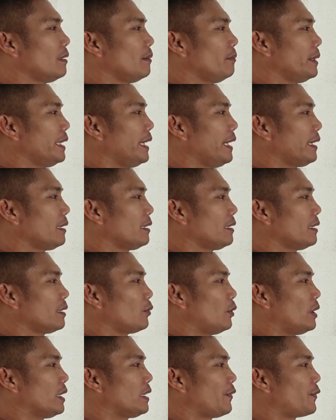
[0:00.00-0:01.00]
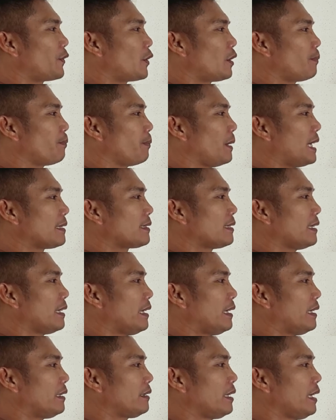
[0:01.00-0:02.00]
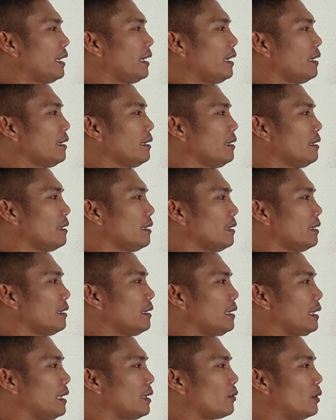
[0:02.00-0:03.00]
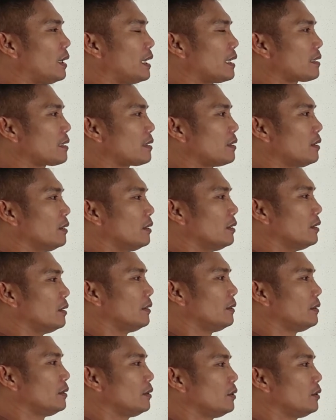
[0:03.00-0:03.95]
Meaning, 24 plus 18 equals to,